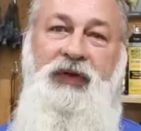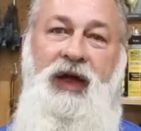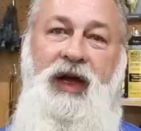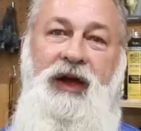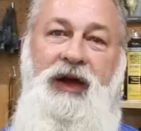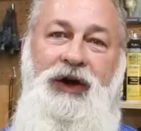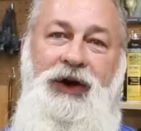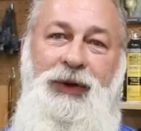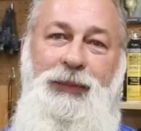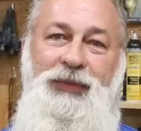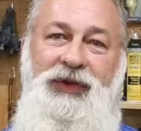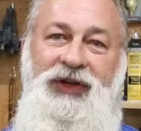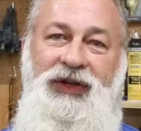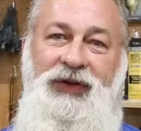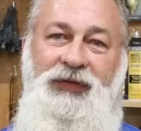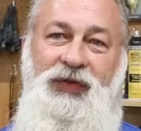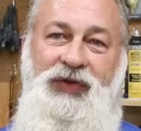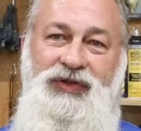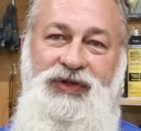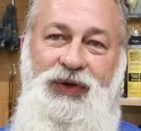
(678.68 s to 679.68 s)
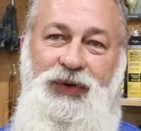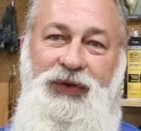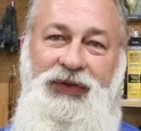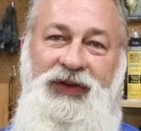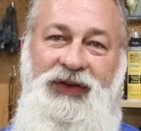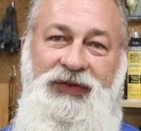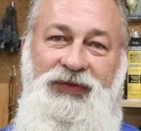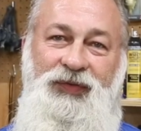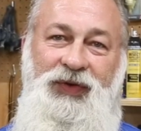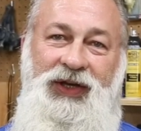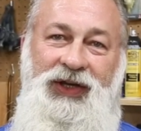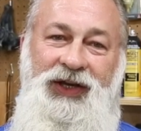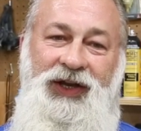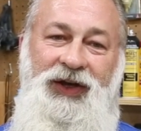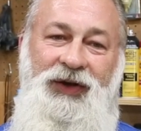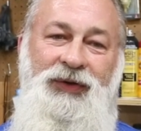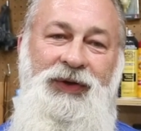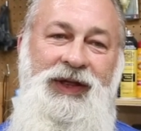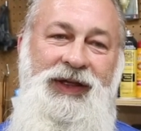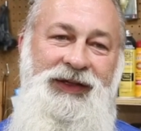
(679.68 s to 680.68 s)
So I hope that you've enjoyed this
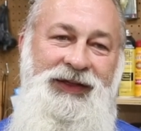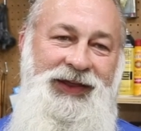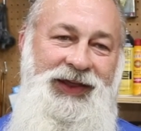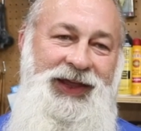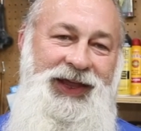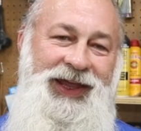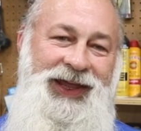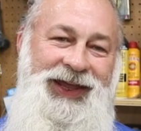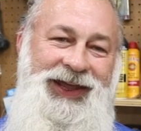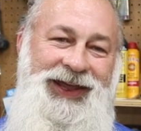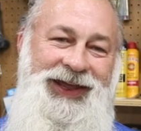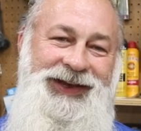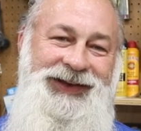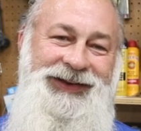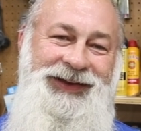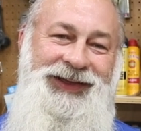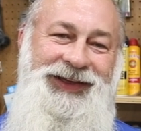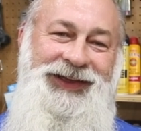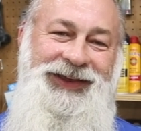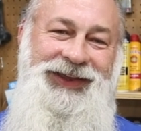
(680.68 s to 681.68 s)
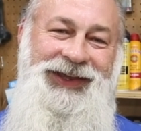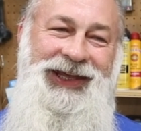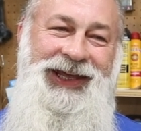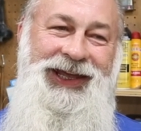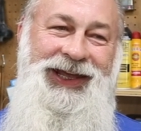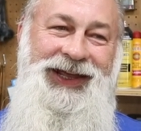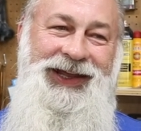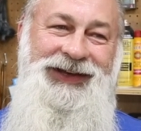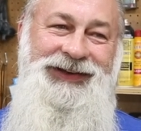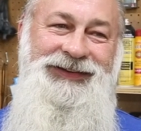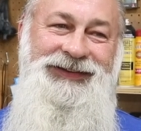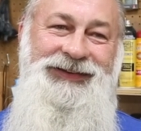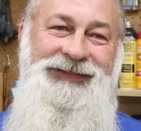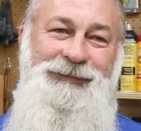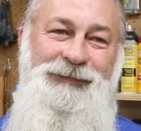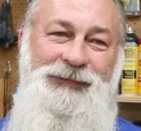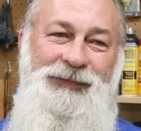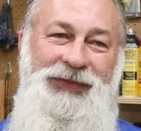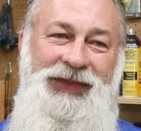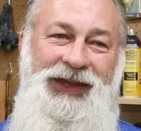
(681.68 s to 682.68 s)
video, and again,
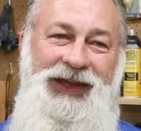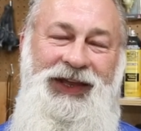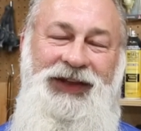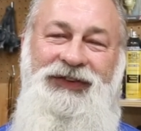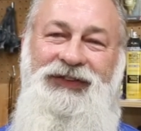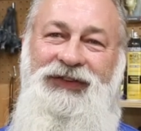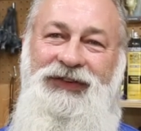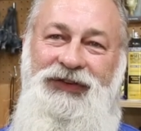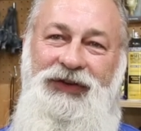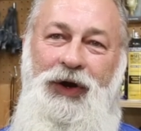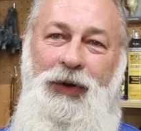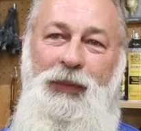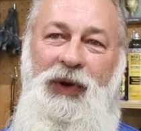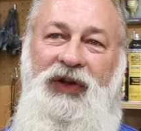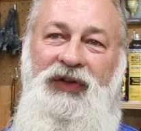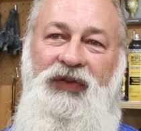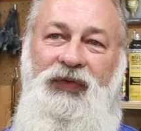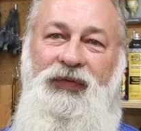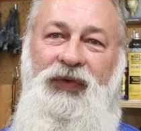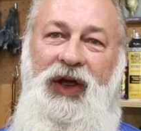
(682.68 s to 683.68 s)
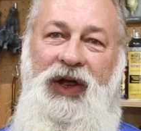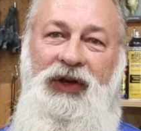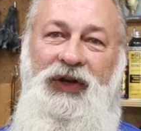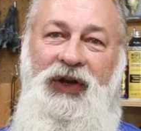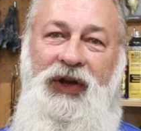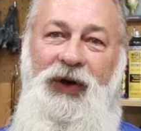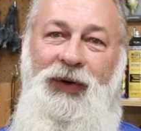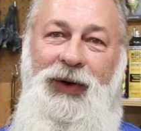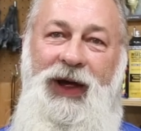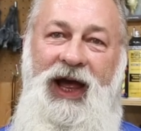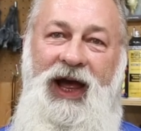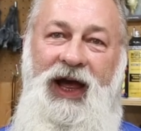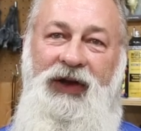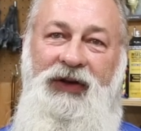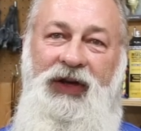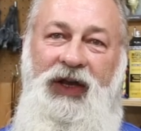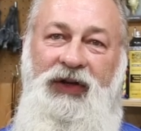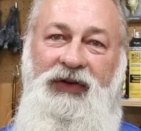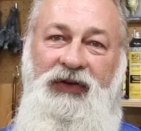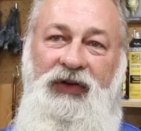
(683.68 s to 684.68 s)
it's so much fun to go out
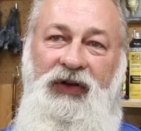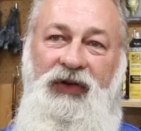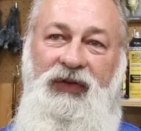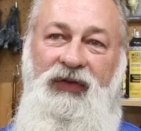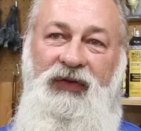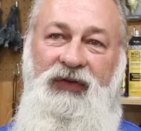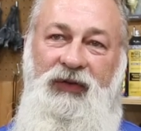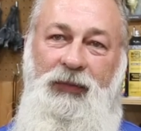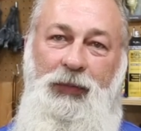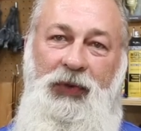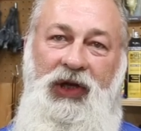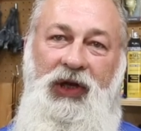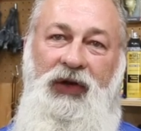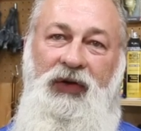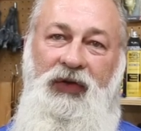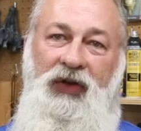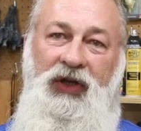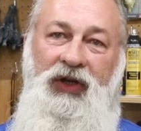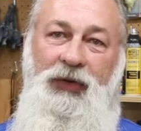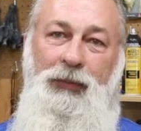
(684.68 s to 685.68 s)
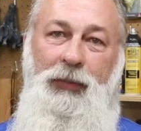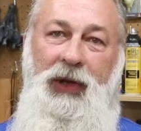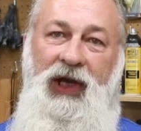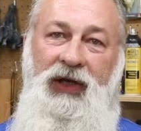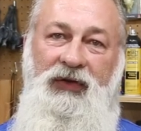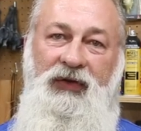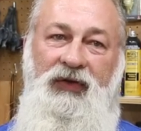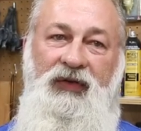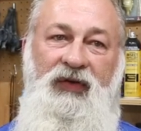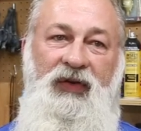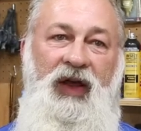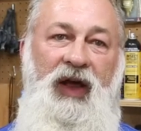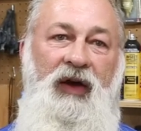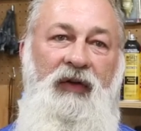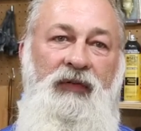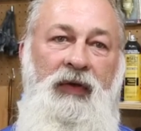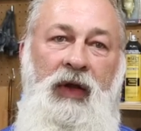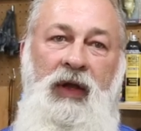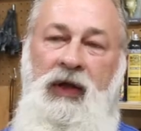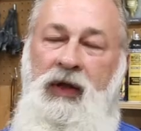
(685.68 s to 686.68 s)
and use some gear that you made
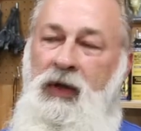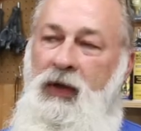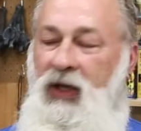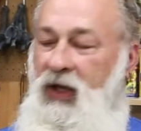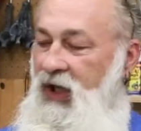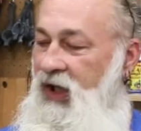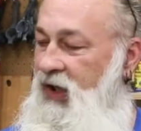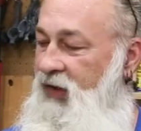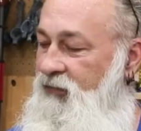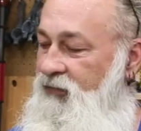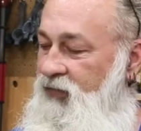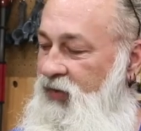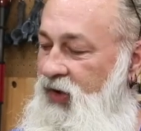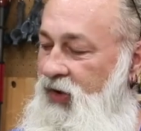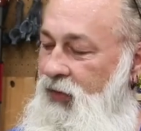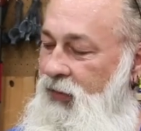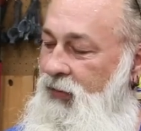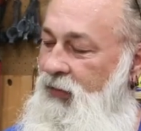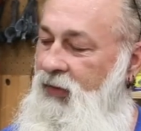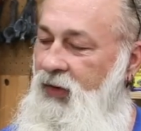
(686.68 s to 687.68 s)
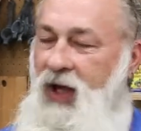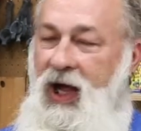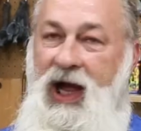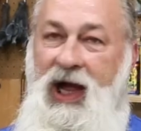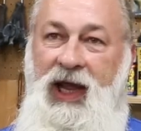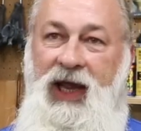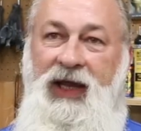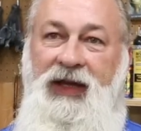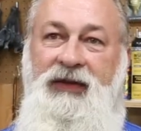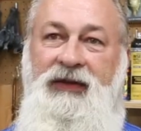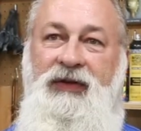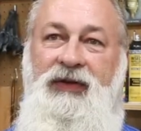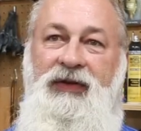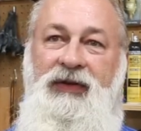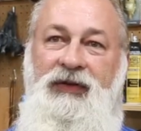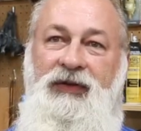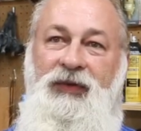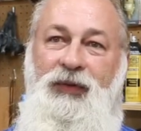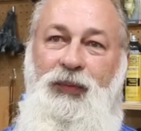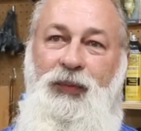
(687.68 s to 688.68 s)
yourself. If you like
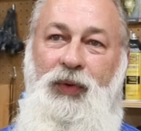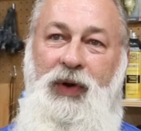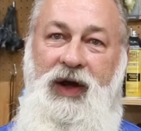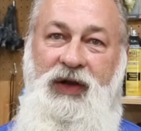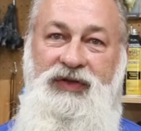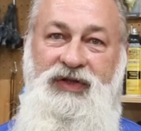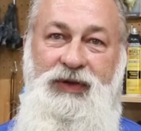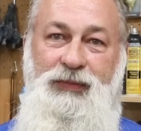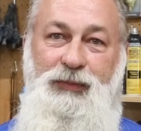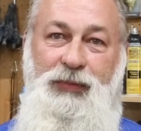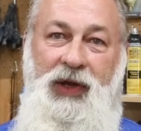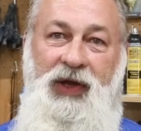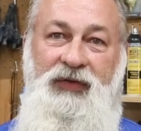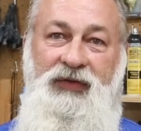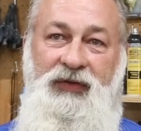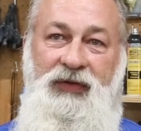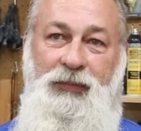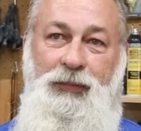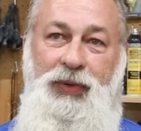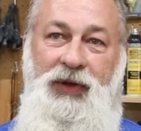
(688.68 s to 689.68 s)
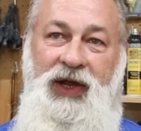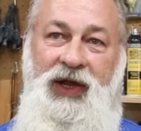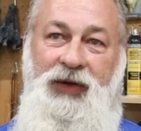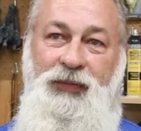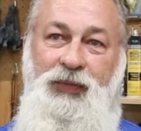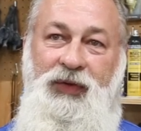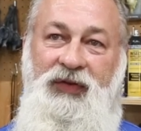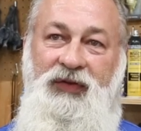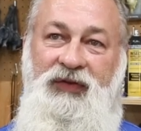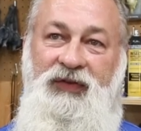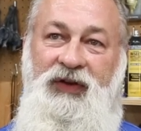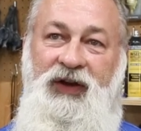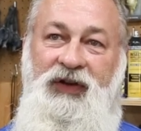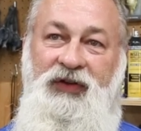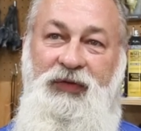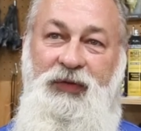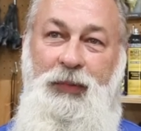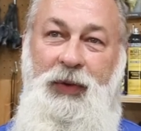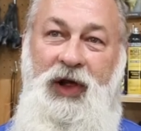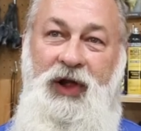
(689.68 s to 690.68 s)
watching Buster playing with his
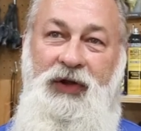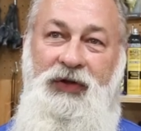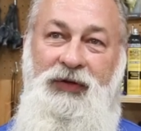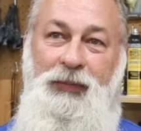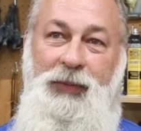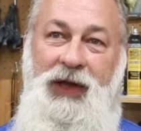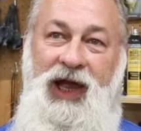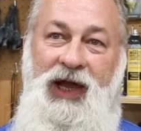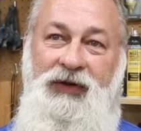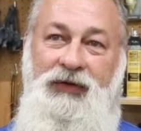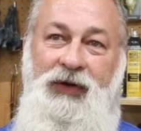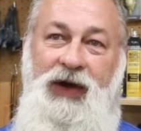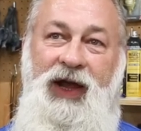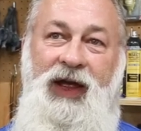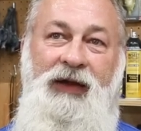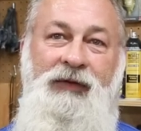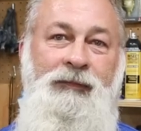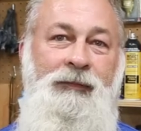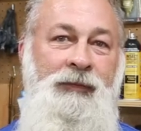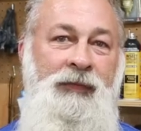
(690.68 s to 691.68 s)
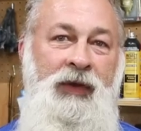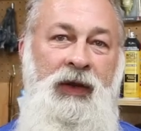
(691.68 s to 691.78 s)
tennis ball in the background,